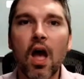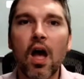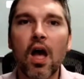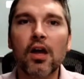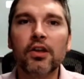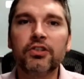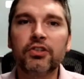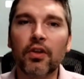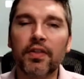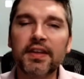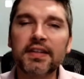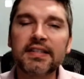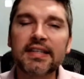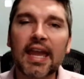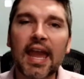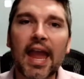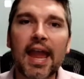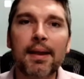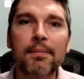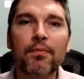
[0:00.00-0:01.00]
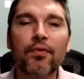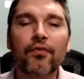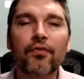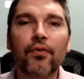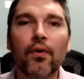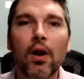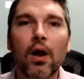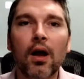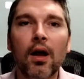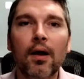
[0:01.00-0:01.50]
So this came
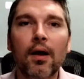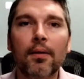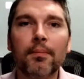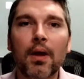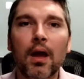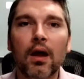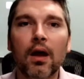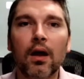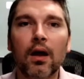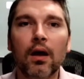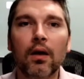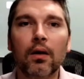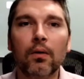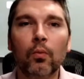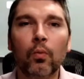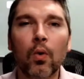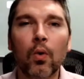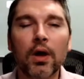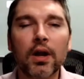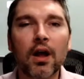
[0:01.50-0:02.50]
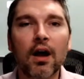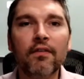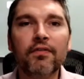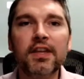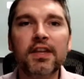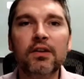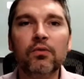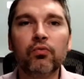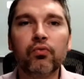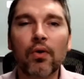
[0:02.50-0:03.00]
from one of
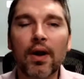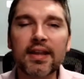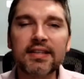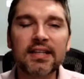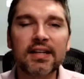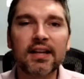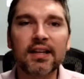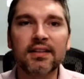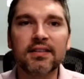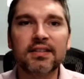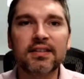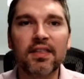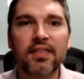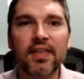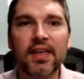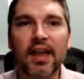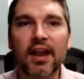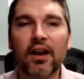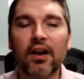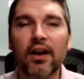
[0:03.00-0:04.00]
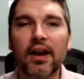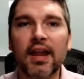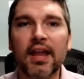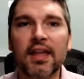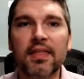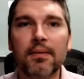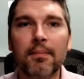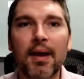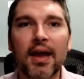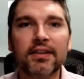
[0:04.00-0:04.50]
the residents there
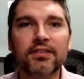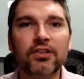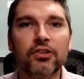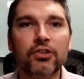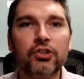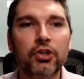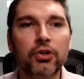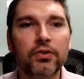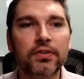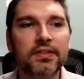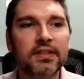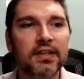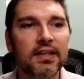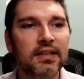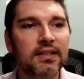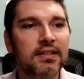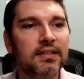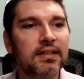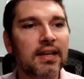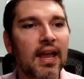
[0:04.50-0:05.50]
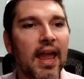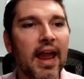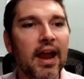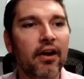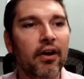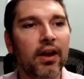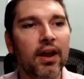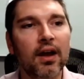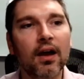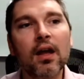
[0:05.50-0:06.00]
in the Massachusetts
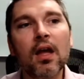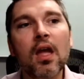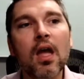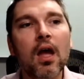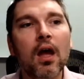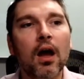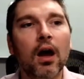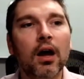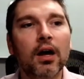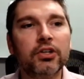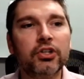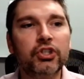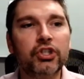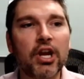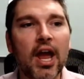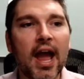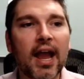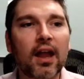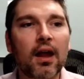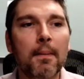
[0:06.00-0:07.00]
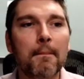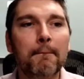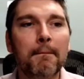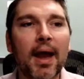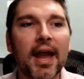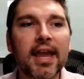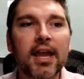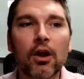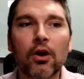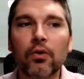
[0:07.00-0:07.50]
area, Jack
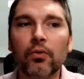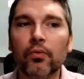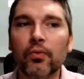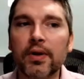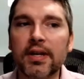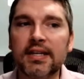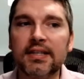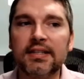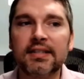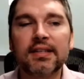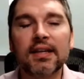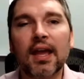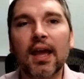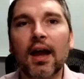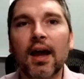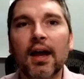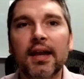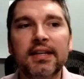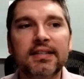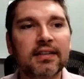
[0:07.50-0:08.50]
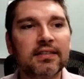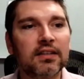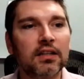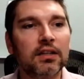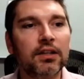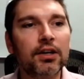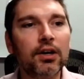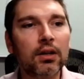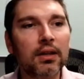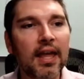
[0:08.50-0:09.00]
Mike Reese. He says, a
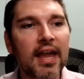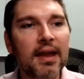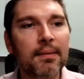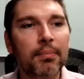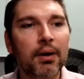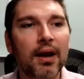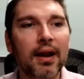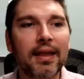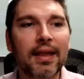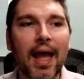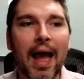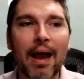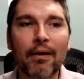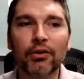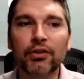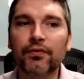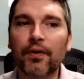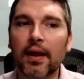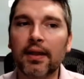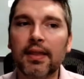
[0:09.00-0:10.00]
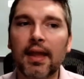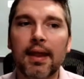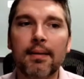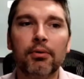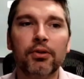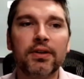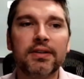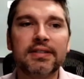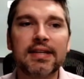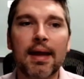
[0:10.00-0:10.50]
little late, but I was finally
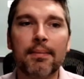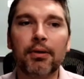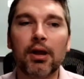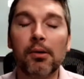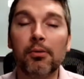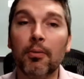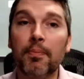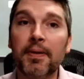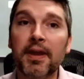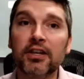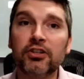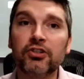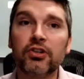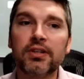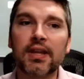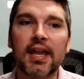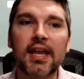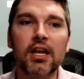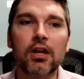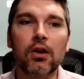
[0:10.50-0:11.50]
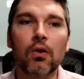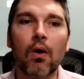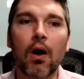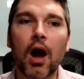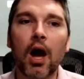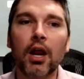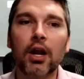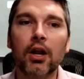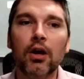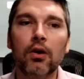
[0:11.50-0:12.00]
able to snap a couple of pictures at Eco
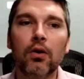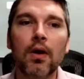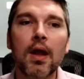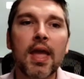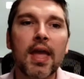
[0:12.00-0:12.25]
Auto